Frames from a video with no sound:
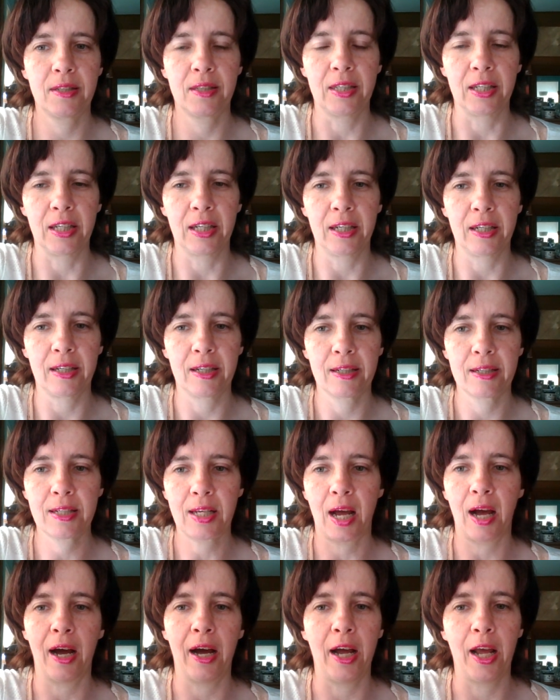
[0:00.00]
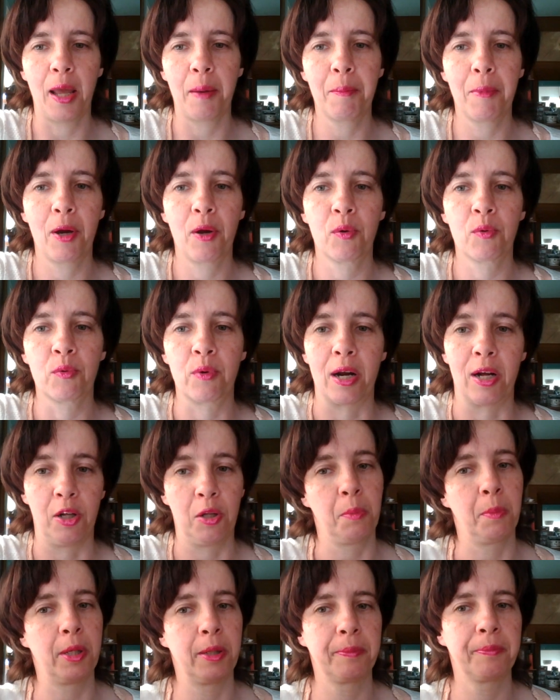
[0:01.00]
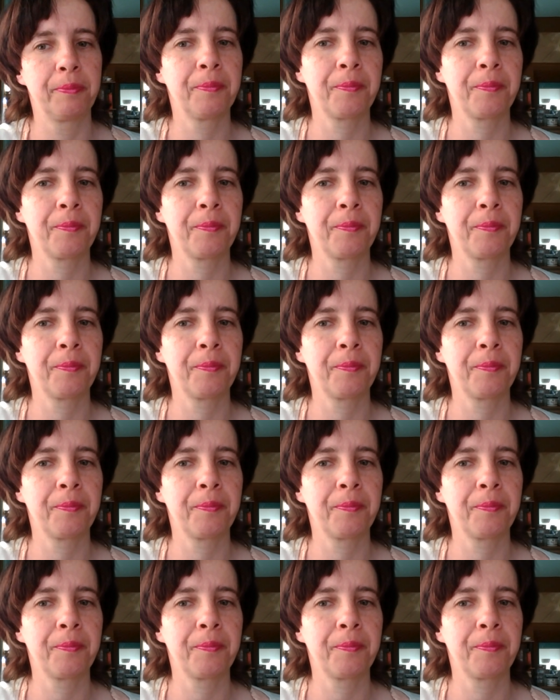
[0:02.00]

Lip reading: the Time Realm.